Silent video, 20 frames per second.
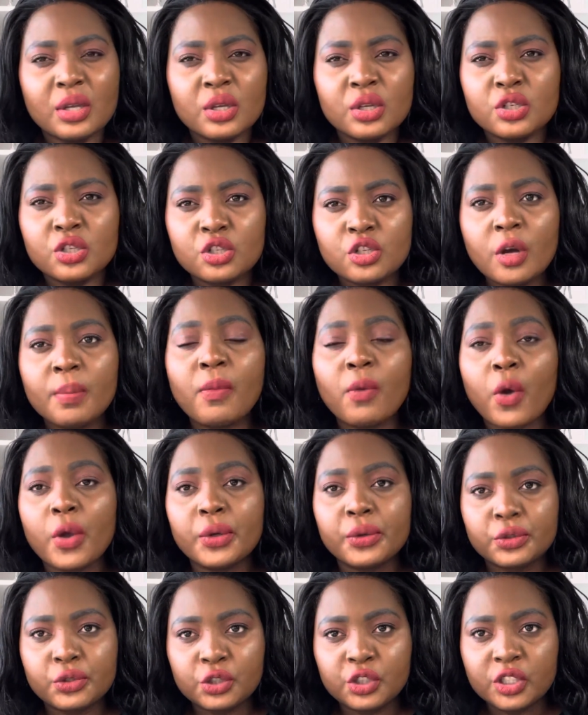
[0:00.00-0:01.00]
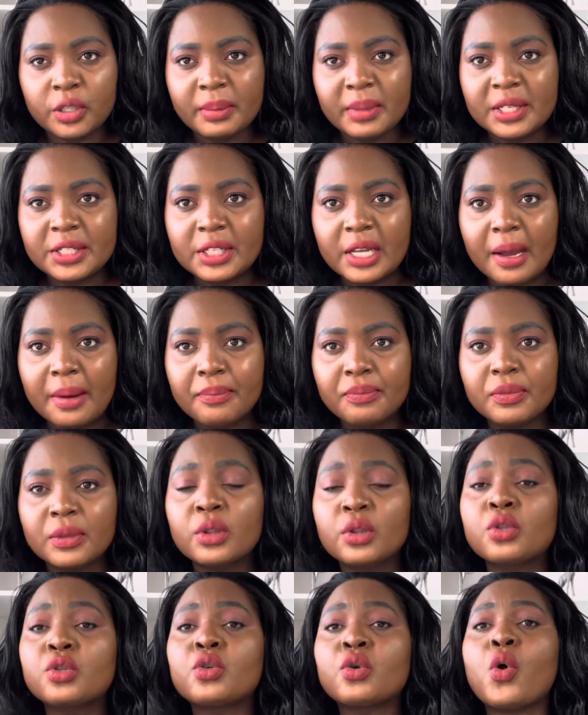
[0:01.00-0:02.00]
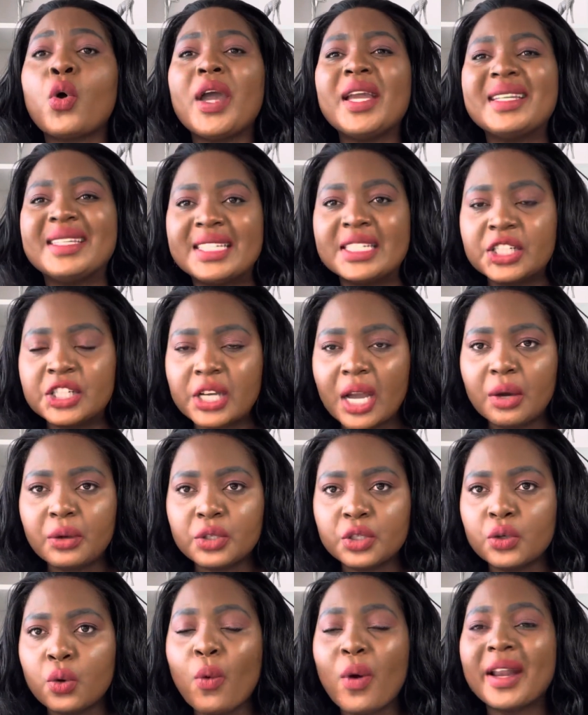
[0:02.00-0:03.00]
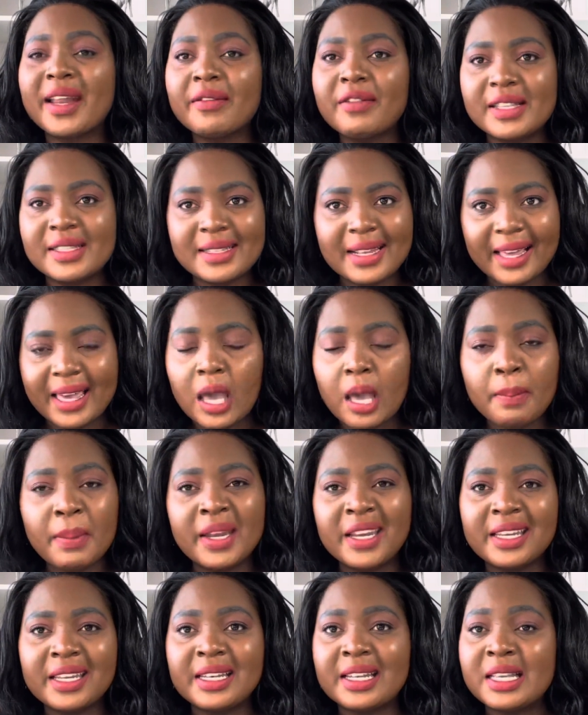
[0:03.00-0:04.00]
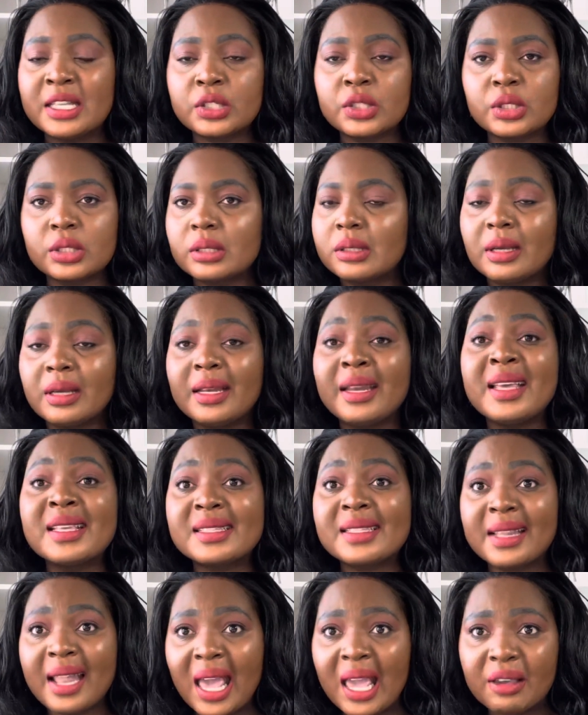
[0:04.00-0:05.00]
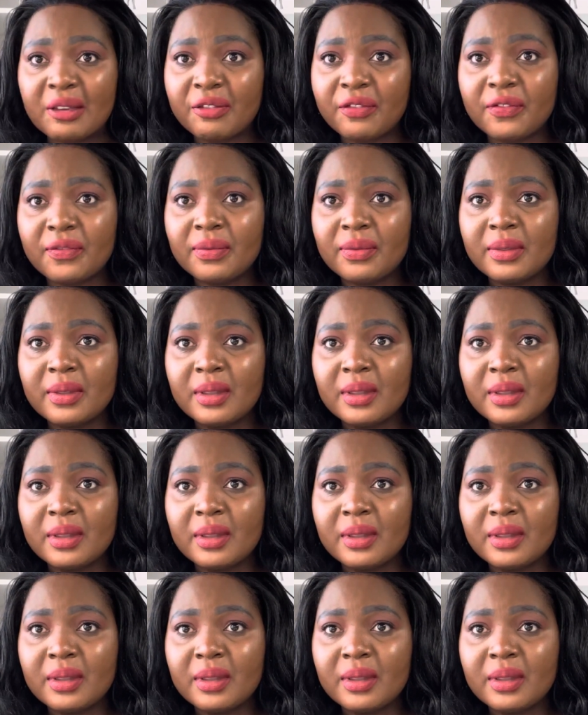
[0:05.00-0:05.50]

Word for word: stop going on social media to go and dish out, you know, whatever is like happening in his in his life.